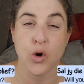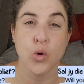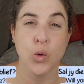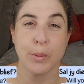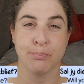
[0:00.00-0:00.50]

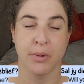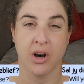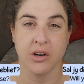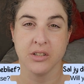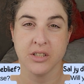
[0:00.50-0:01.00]

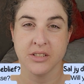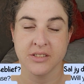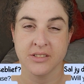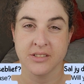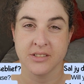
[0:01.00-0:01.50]
Oopmaak,
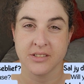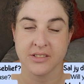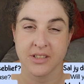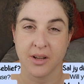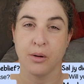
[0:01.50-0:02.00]

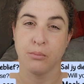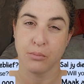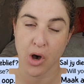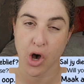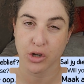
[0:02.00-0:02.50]

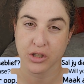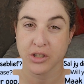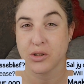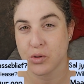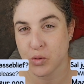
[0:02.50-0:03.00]
maak
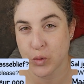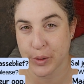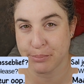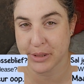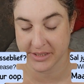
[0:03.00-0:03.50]

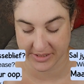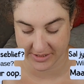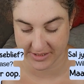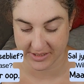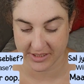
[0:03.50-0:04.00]
oop.
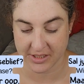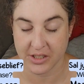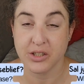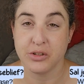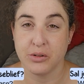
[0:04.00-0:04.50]

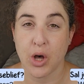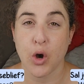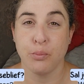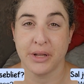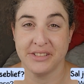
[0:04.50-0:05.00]

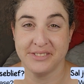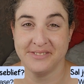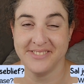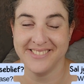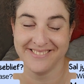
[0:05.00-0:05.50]

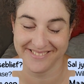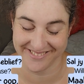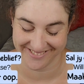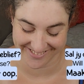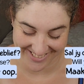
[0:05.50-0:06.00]

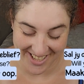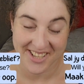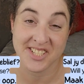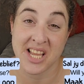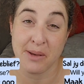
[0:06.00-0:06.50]
Open.
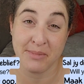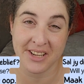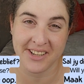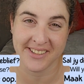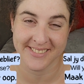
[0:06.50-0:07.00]
Same
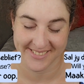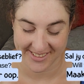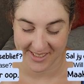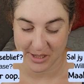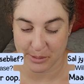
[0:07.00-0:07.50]
meaning,
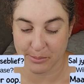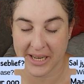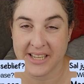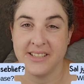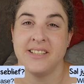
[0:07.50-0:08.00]

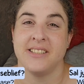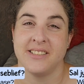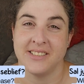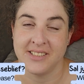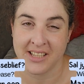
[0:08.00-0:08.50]
but
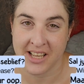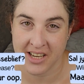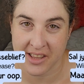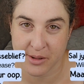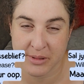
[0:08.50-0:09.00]

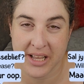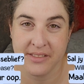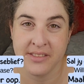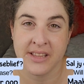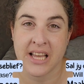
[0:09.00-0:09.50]
another
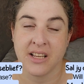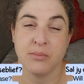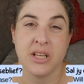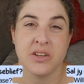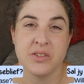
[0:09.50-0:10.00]
one that can be
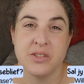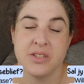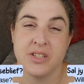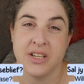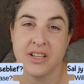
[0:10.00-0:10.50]

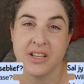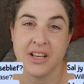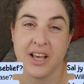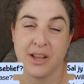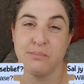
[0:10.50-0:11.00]
used
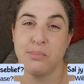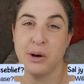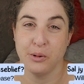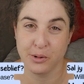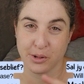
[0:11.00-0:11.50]
in
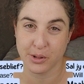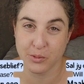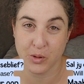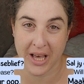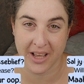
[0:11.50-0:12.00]
both
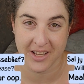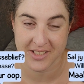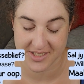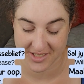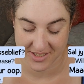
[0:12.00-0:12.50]

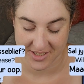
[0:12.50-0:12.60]
ways.